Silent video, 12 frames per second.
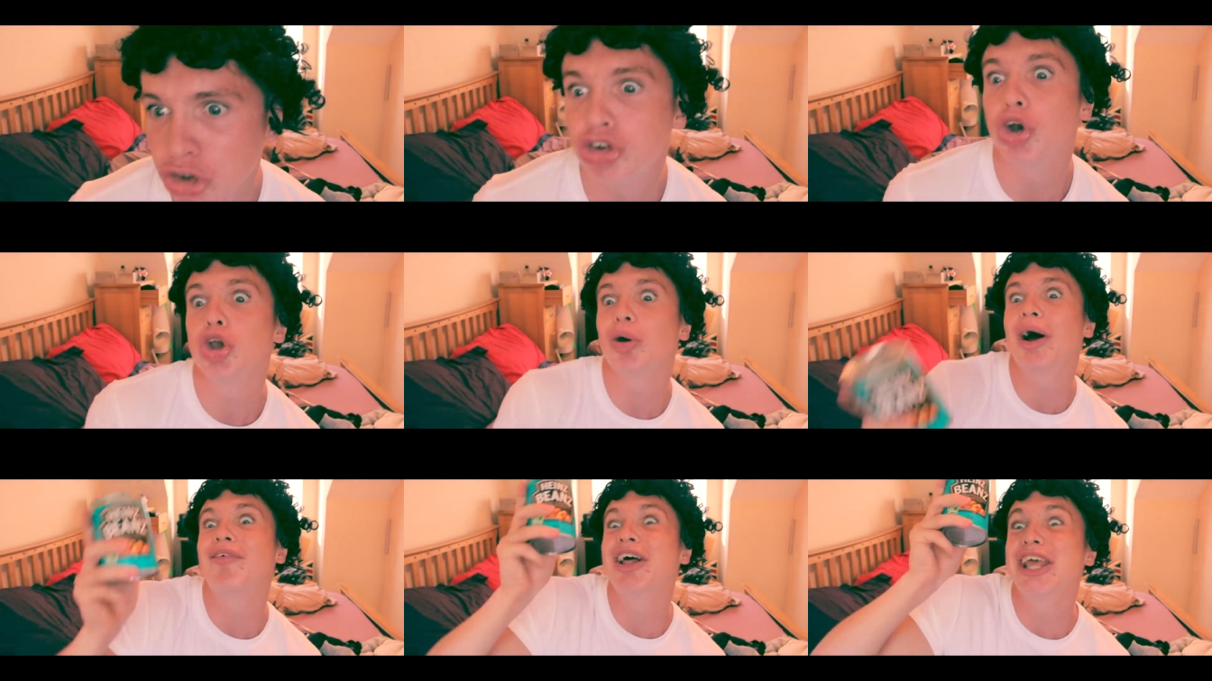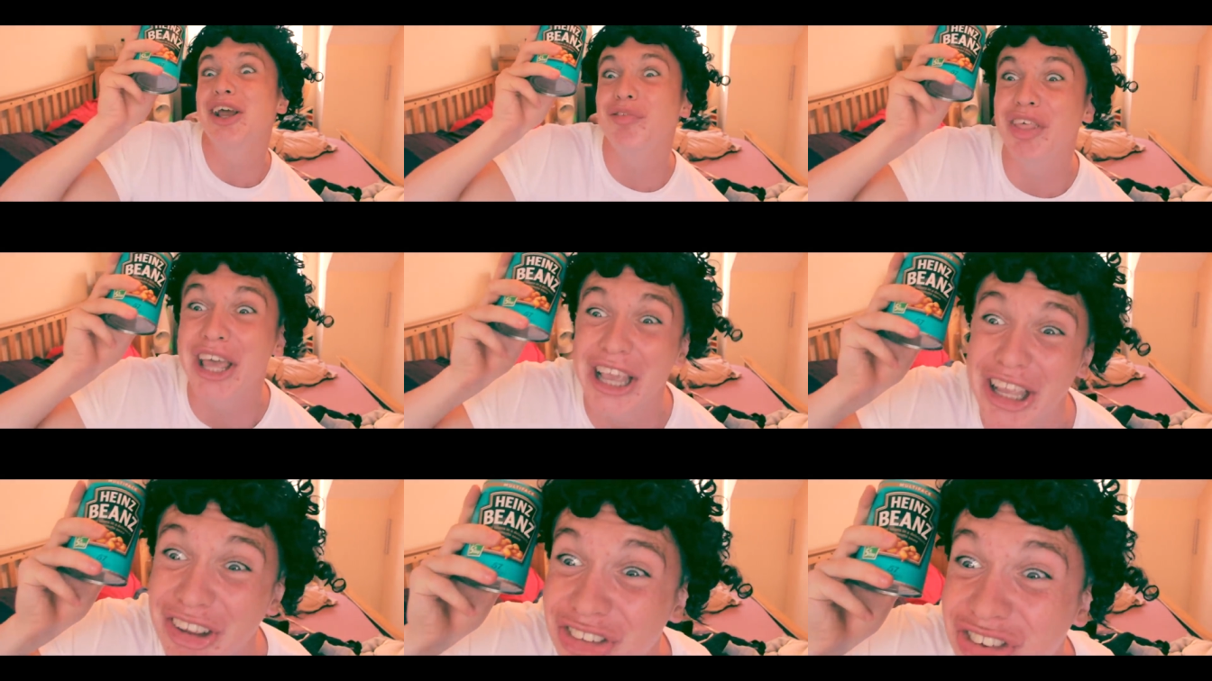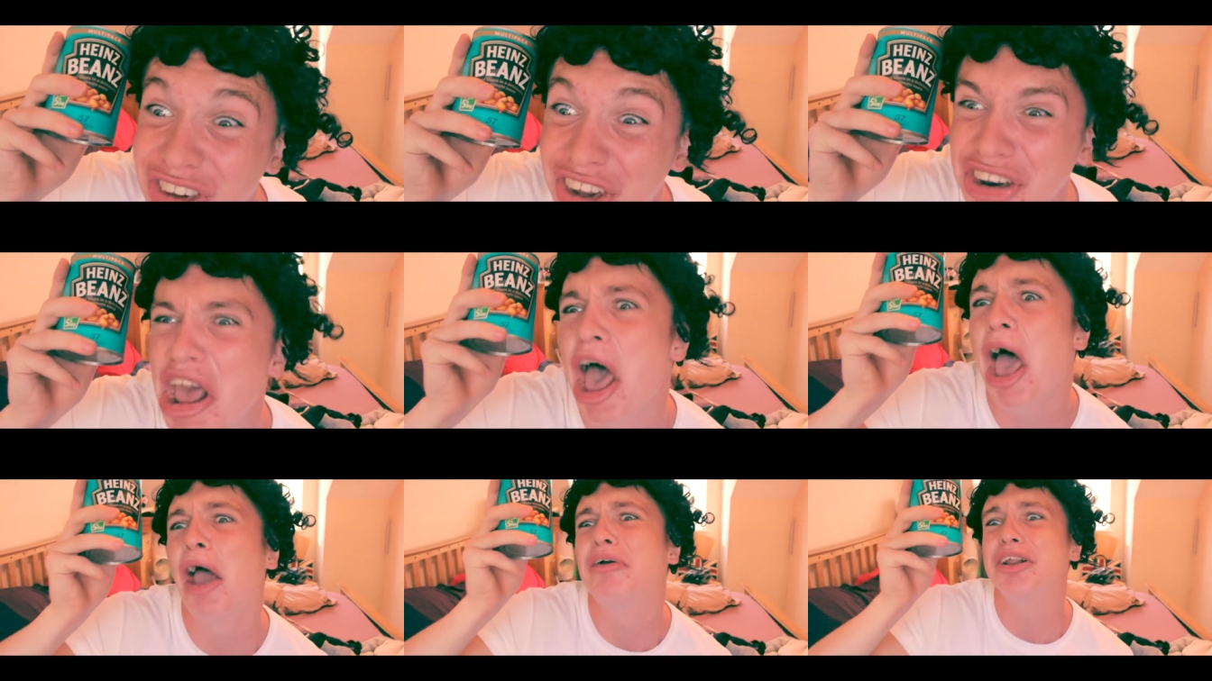do you have any of these?
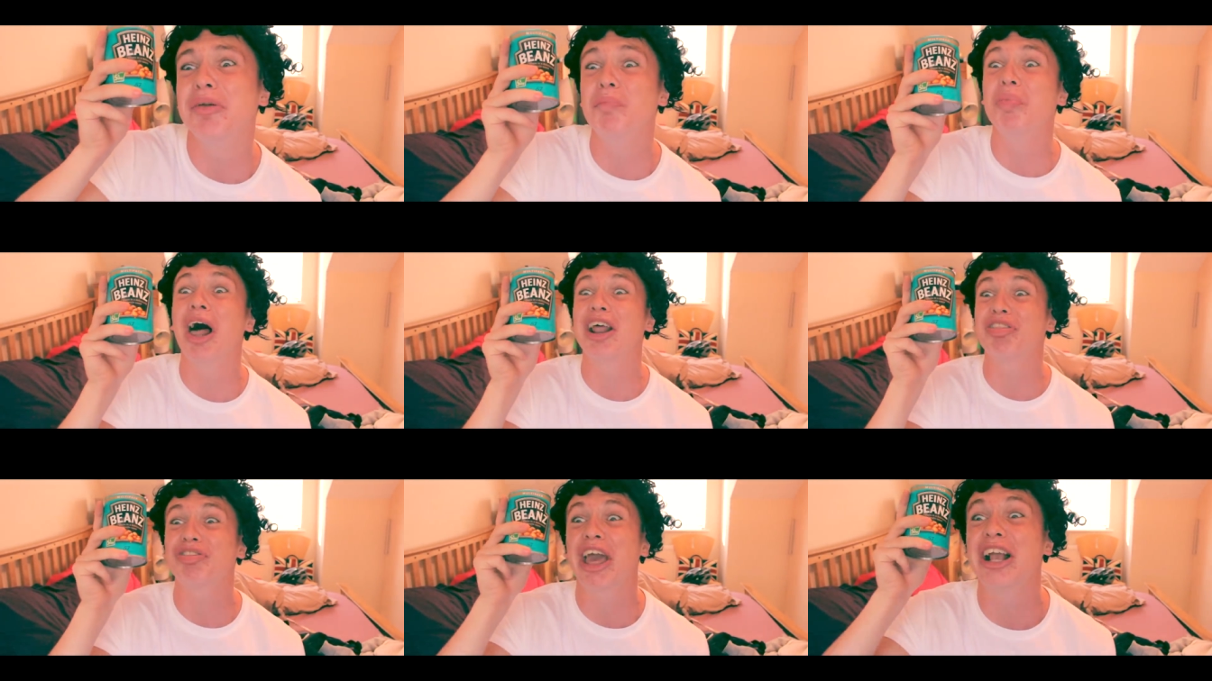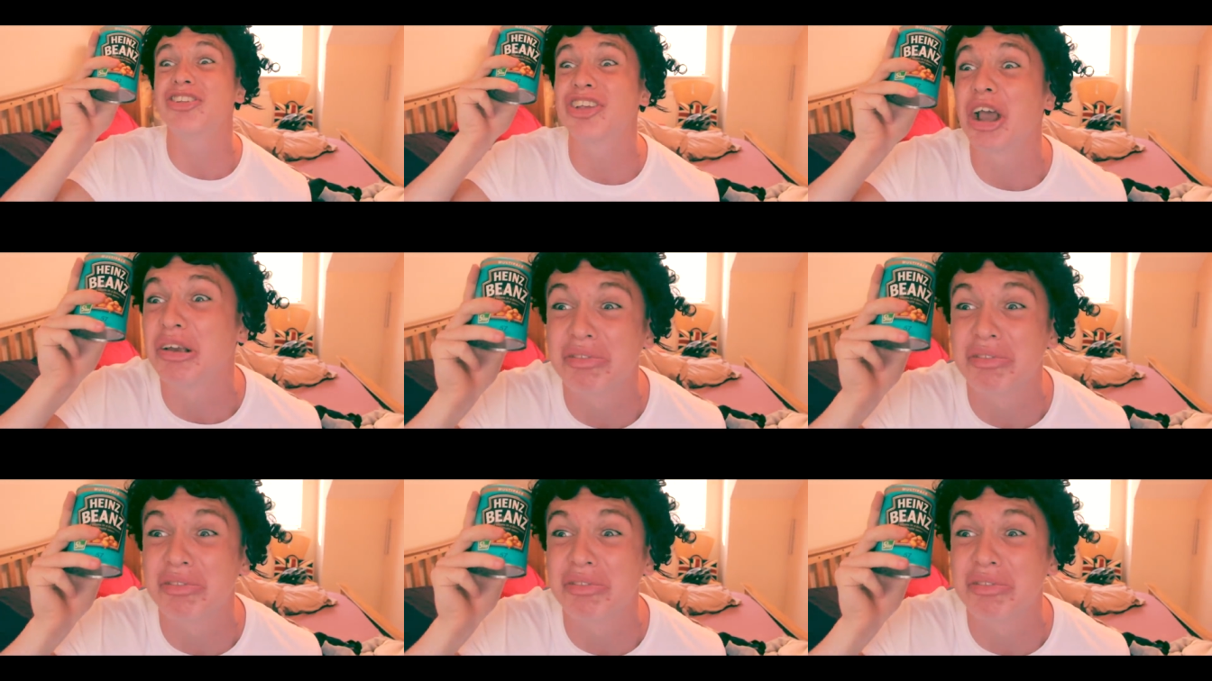No, didn't bloody think so,